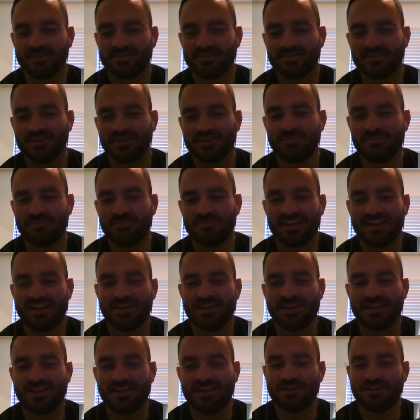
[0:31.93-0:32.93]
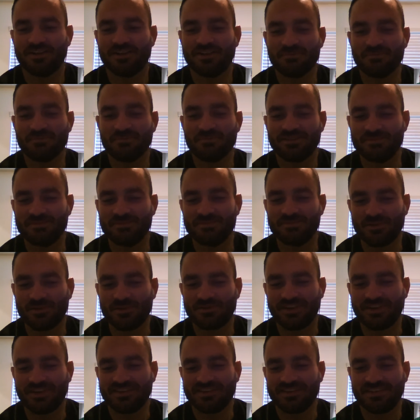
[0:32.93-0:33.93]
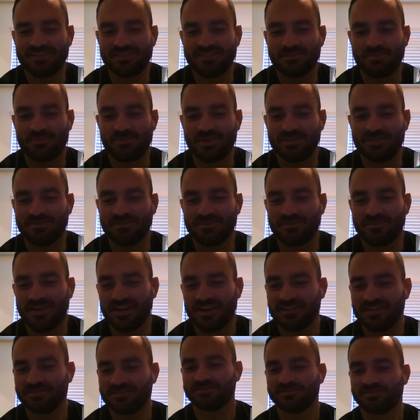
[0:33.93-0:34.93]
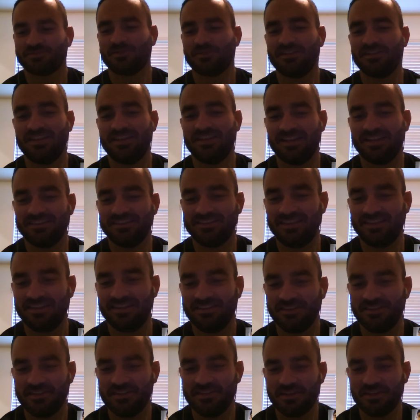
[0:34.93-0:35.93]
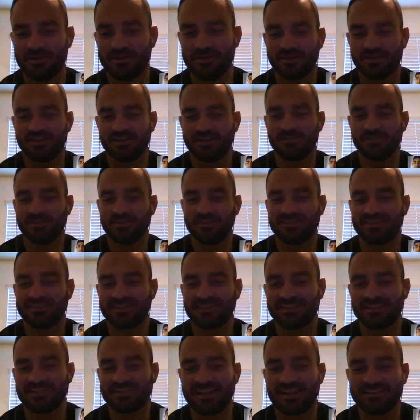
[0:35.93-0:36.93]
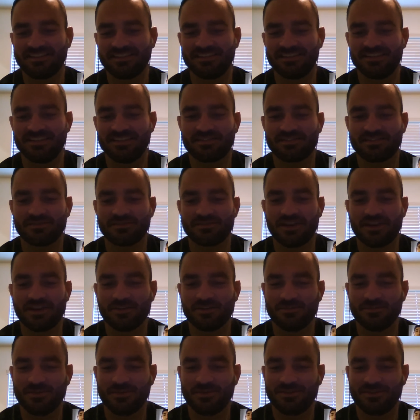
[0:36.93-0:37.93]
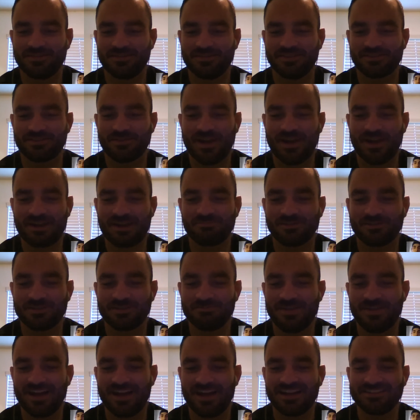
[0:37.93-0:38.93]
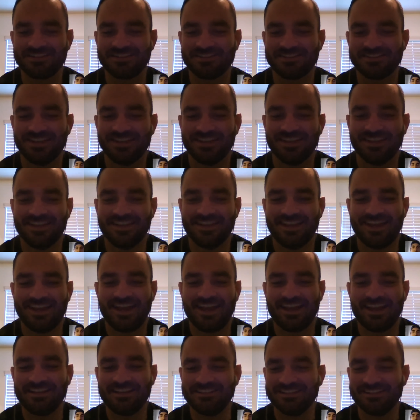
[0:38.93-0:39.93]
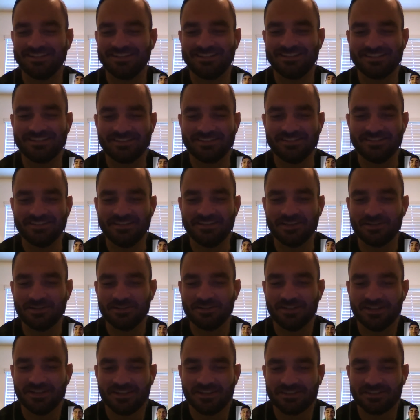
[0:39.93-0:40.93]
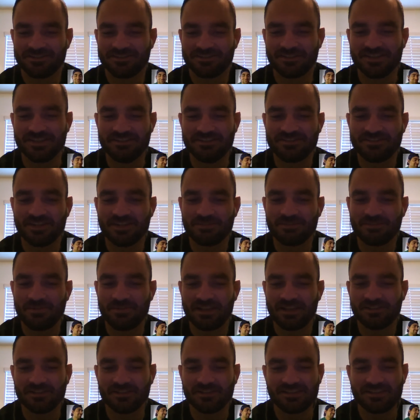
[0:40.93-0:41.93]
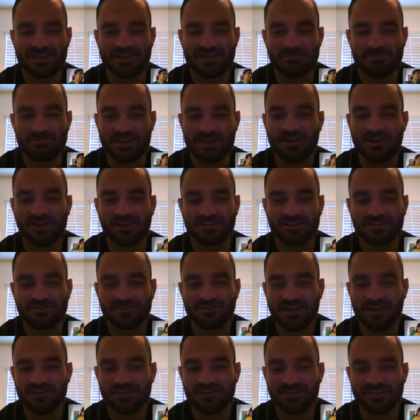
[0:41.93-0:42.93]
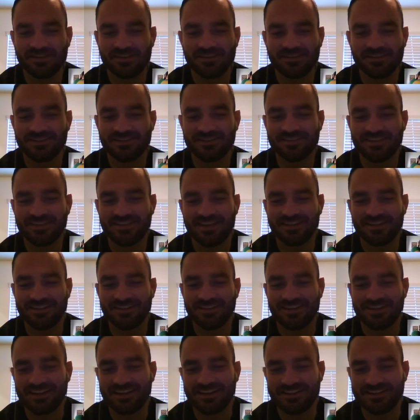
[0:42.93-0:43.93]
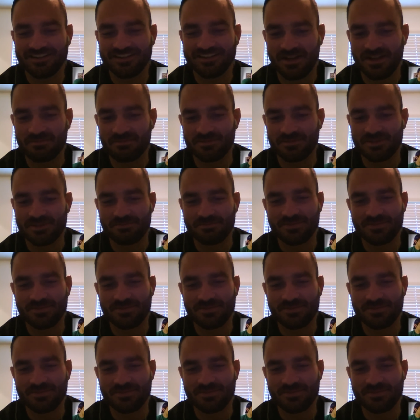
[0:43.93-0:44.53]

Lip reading: good, man. I couldn't miss the most anticipated fight of 2018. You know, this is a classic striker versus grappler match. And, you know, you can tell by looking at my cauliflower ears that I'm going to